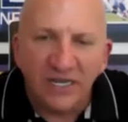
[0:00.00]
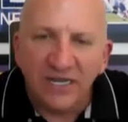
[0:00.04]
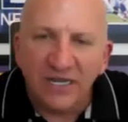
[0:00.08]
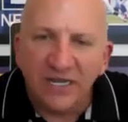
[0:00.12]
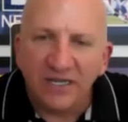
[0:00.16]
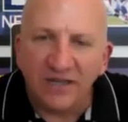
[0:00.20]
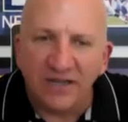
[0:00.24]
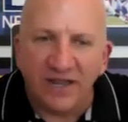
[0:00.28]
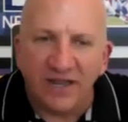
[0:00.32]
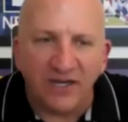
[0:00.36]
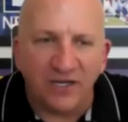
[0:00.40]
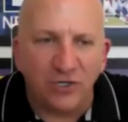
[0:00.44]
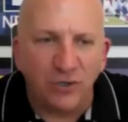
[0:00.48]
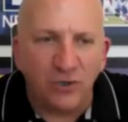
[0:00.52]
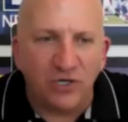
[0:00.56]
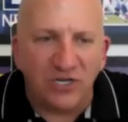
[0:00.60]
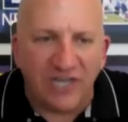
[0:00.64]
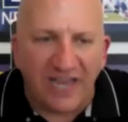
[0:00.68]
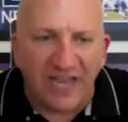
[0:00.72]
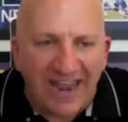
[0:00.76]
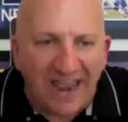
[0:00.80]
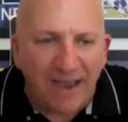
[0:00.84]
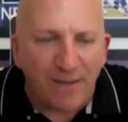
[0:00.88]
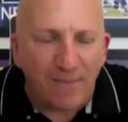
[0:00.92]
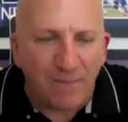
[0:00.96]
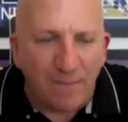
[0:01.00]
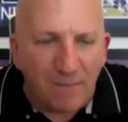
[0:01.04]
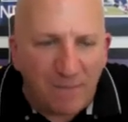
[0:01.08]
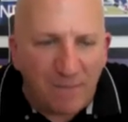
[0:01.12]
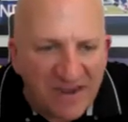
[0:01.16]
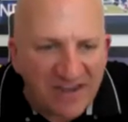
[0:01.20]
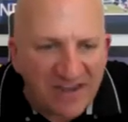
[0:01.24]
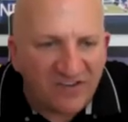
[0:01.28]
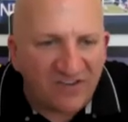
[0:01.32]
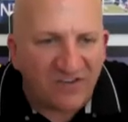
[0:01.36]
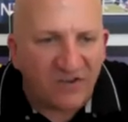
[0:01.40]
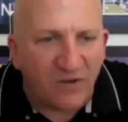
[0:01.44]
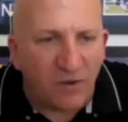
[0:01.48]
Like, you can't
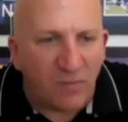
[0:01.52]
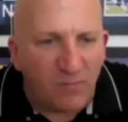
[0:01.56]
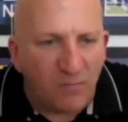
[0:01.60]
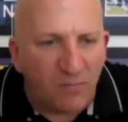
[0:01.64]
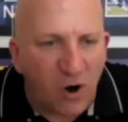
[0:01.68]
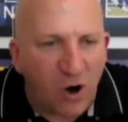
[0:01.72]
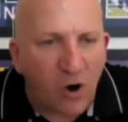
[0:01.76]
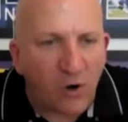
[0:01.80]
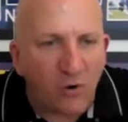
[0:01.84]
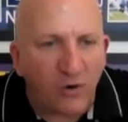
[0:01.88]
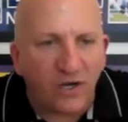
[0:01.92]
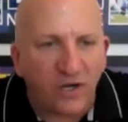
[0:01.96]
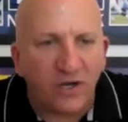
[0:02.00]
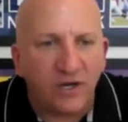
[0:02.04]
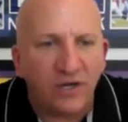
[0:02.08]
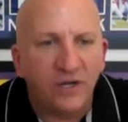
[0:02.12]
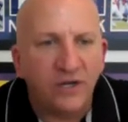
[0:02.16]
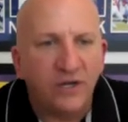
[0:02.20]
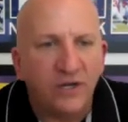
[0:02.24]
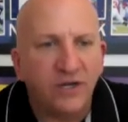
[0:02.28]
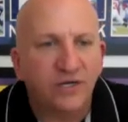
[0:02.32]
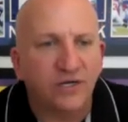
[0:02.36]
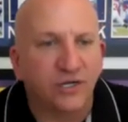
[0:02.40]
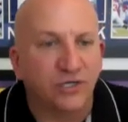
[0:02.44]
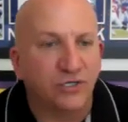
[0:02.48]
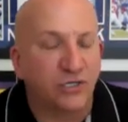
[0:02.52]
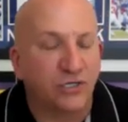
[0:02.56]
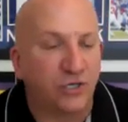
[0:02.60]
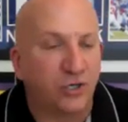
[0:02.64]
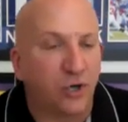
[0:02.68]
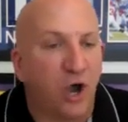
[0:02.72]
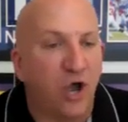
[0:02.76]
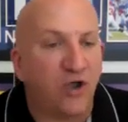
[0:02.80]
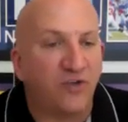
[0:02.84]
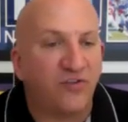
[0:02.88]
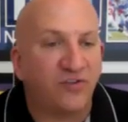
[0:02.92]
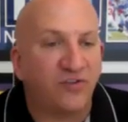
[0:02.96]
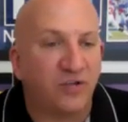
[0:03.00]
miss the mark because you
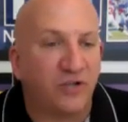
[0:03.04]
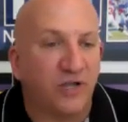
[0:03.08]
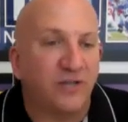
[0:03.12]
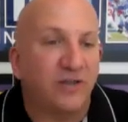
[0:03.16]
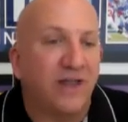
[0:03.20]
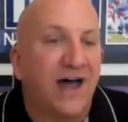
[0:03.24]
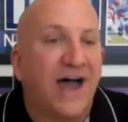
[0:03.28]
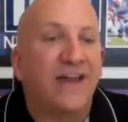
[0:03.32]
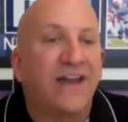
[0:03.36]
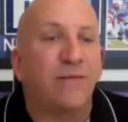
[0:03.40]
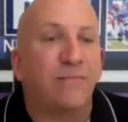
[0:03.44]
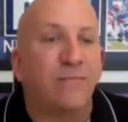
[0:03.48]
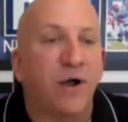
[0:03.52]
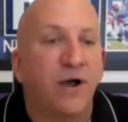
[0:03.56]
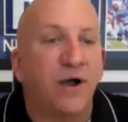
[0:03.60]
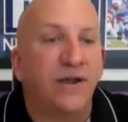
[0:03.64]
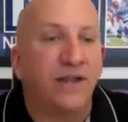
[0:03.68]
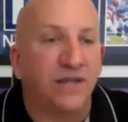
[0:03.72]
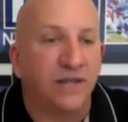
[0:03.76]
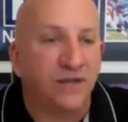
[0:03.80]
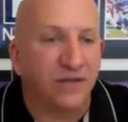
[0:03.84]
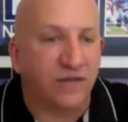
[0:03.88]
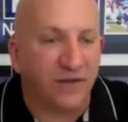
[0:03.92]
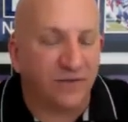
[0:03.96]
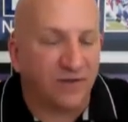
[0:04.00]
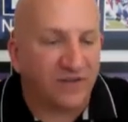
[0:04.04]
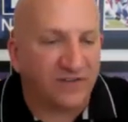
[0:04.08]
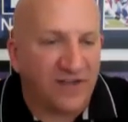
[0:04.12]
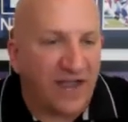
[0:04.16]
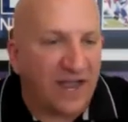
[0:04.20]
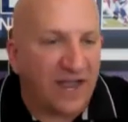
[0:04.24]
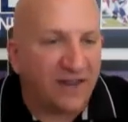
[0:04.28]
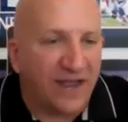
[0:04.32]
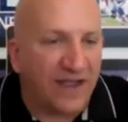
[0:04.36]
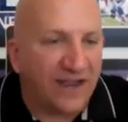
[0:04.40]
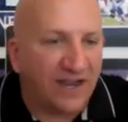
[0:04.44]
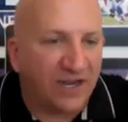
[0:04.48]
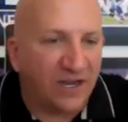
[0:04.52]
cost a lot of money. It's
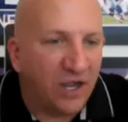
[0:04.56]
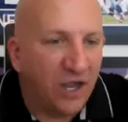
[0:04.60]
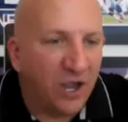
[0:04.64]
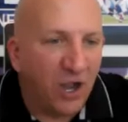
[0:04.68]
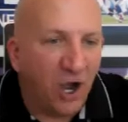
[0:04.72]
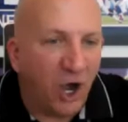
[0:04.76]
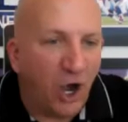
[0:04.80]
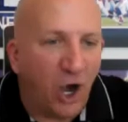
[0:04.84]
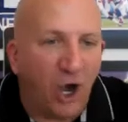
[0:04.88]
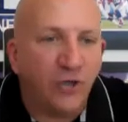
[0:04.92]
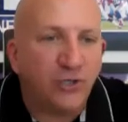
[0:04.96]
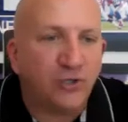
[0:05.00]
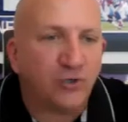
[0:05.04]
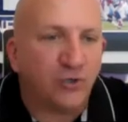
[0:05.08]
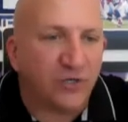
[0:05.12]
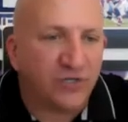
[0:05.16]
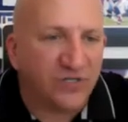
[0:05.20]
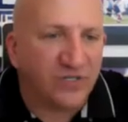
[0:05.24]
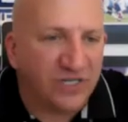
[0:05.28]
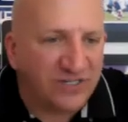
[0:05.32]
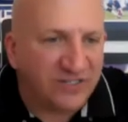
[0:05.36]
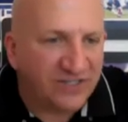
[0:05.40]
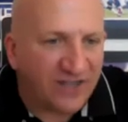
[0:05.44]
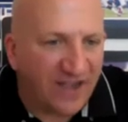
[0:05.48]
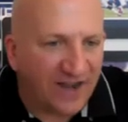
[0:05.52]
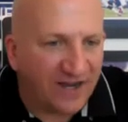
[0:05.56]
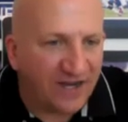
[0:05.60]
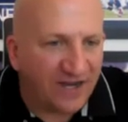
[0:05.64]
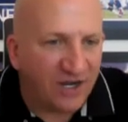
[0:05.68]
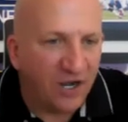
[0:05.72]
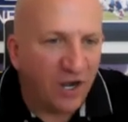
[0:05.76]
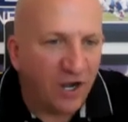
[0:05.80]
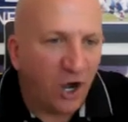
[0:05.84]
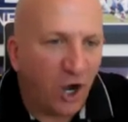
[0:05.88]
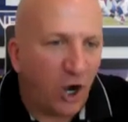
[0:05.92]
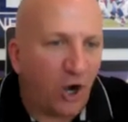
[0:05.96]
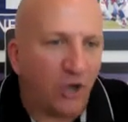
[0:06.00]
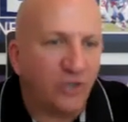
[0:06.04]
not like hundreds. It's like
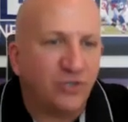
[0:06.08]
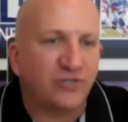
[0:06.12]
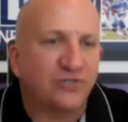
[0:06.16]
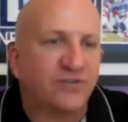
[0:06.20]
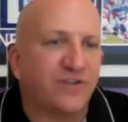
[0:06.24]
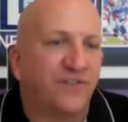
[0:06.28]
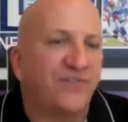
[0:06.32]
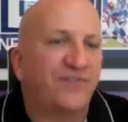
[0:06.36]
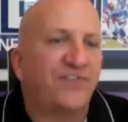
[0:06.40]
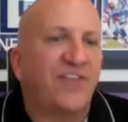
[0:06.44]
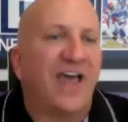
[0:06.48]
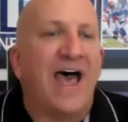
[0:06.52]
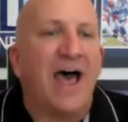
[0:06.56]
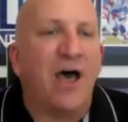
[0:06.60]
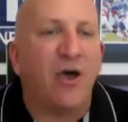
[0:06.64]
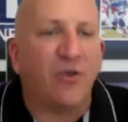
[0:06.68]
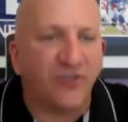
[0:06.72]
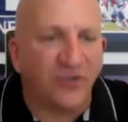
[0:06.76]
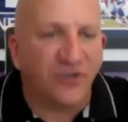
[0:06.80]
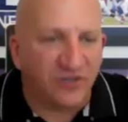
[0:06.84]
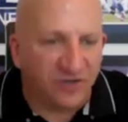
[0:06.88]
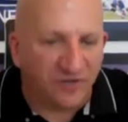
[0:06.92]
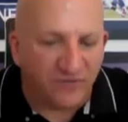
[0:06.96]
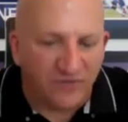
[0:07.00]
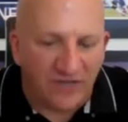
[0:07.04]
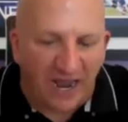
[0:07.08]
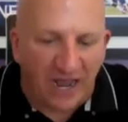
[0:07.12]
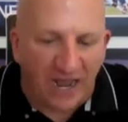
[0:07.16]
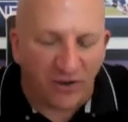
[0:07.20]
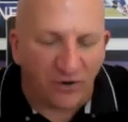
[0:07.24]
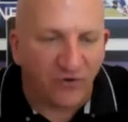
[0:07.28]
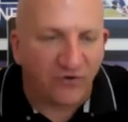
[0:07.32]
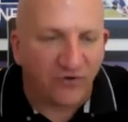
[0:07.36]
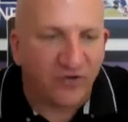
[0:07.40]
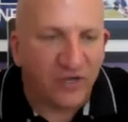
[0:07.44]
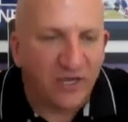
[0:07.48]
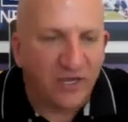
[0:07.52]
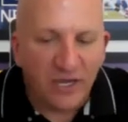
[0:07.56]
hundreds of thousands of
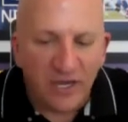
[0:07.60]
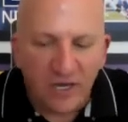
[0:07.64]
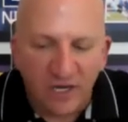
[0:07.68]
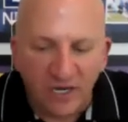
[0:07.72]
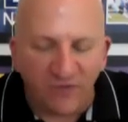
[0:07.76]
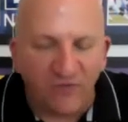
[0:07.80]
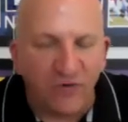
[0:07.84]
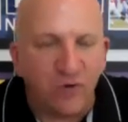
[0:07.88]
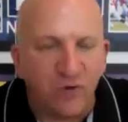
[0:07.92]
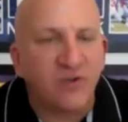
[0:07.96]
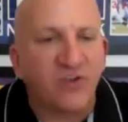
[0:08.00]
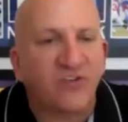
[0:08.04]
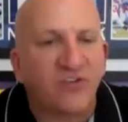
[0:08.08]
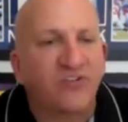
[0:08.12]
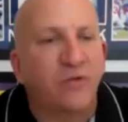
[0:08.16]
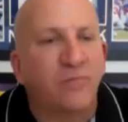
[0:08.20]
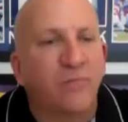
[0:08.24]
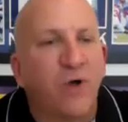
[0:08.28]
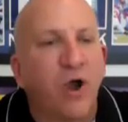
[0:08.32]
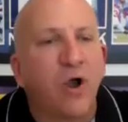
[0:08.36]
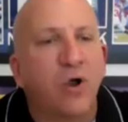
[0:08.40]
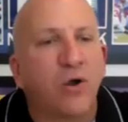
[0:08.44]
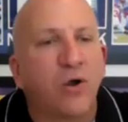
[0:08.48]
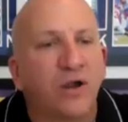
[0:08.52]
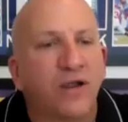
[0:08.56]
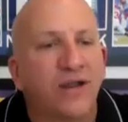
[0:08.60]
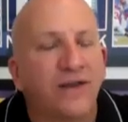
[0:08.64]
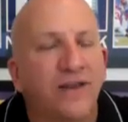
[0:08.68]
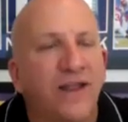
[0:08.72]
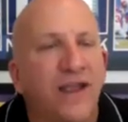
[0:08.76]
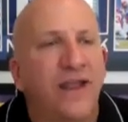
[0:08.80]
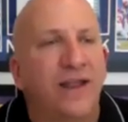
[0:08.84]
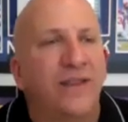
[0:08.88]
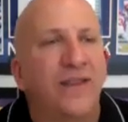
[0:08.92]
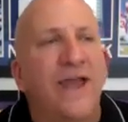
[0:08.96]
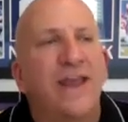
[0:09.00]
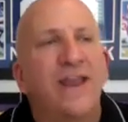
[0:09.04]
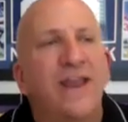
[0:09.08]
dollars if you miss the mark.
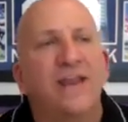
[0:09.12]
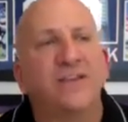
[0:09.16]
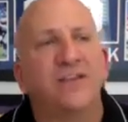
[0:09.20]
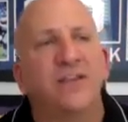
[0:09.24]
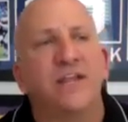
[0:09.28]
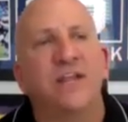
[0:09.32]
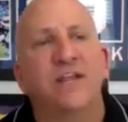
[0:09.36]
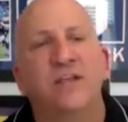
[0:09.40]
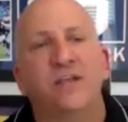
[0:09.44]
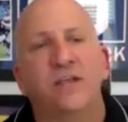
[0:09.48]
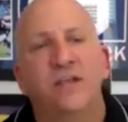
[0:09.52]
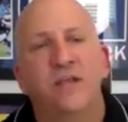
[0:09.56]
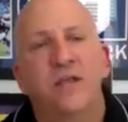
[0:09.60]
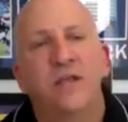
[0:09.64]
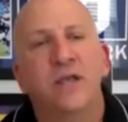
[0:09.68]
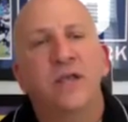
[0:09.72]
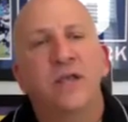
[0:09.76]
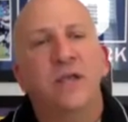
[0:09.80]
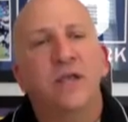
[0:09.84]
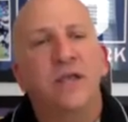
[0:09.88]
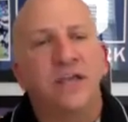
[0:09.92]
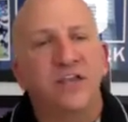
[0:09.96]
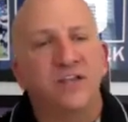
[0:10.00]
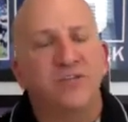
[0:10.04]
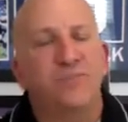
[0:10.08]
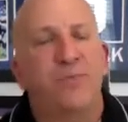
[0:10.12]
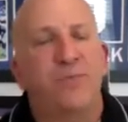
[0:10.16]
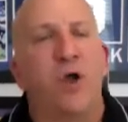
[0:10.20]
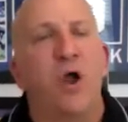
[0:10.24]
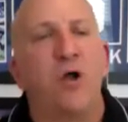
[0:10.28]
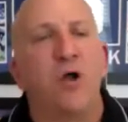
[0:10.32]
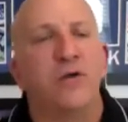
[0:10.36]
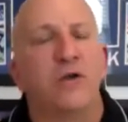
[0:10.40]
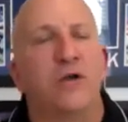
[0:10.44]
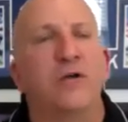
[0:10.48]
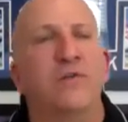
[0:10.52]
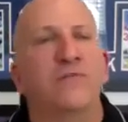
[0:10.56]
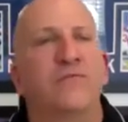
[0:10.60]
And that, I think, is
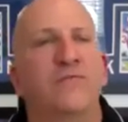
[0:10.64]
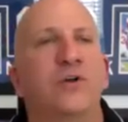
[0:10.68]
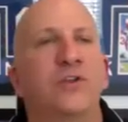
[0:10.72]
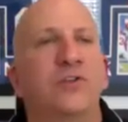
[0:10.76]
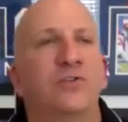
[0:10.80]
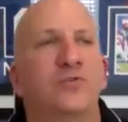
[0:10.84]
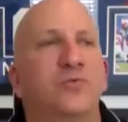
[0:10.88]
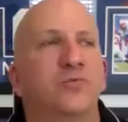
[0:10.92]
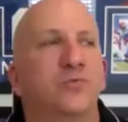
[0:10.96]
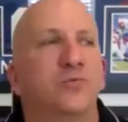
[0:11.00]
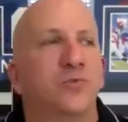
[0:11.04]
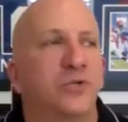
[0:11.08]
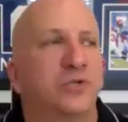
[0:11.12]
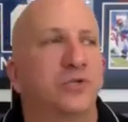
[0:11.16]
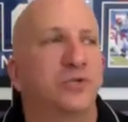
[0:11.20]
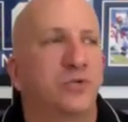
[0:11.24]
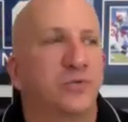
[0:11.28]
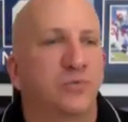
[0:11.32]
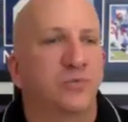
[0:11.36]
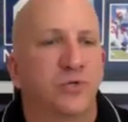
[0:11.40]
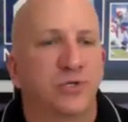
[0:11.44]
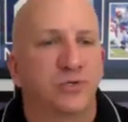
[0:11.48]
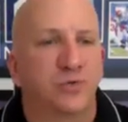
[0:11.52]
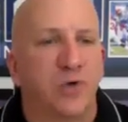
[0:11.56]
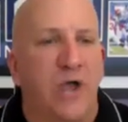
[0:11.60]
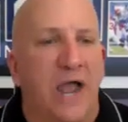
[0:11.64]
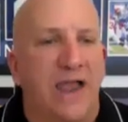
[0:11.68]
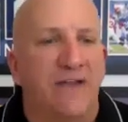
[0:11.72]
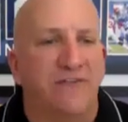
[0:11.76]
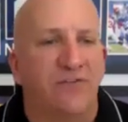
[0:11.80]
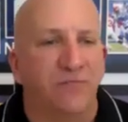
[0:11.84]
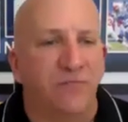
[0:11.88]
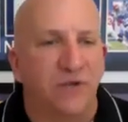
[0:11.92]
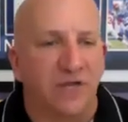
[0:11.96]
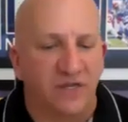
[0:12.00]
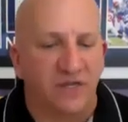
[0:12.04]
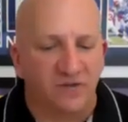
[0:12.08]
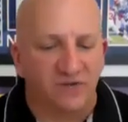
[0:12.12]
part of what drives
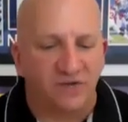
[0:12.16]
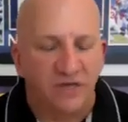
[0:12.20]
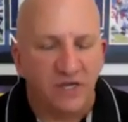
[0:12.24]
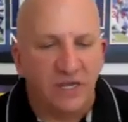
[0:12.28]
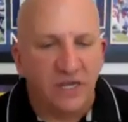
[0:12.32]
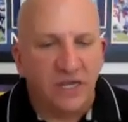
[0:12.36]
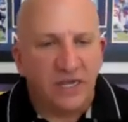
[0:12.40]
me is